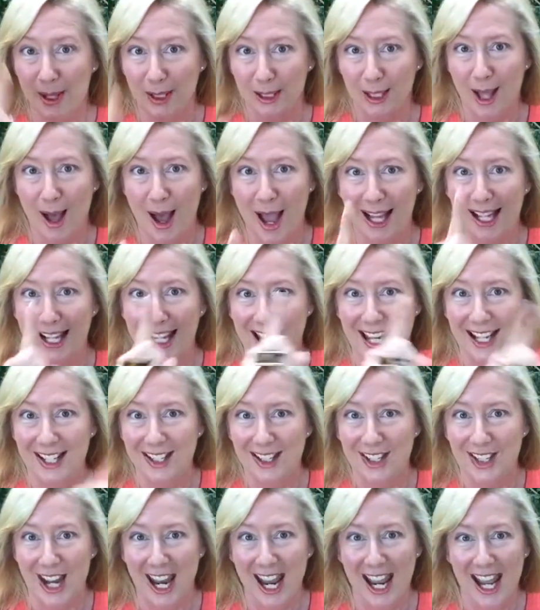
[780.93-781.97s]
like and
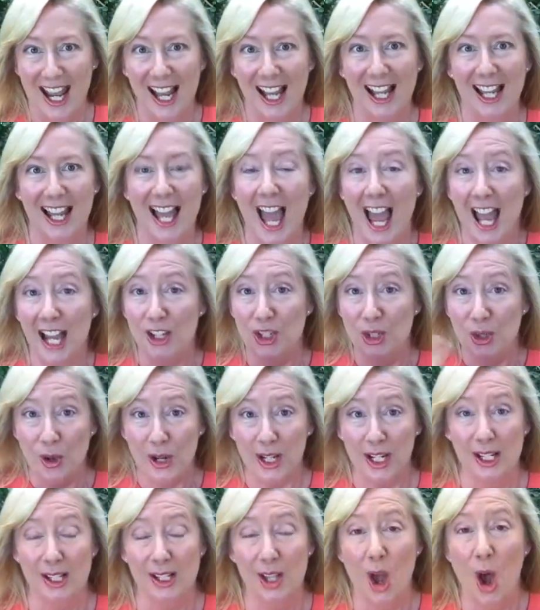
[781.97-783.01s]
share, and
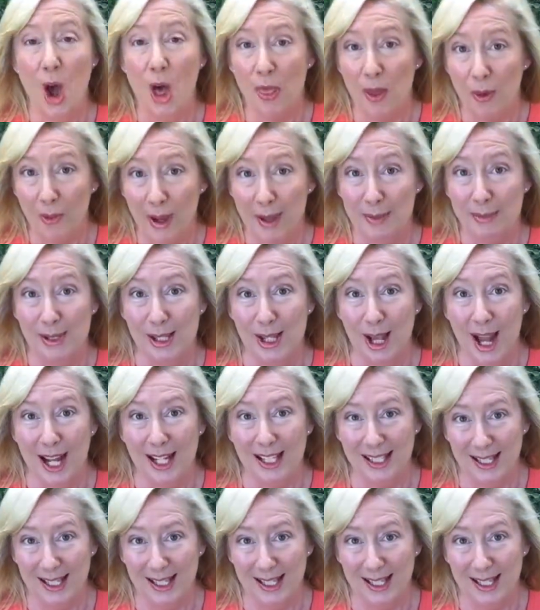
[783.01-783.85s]
join us on the website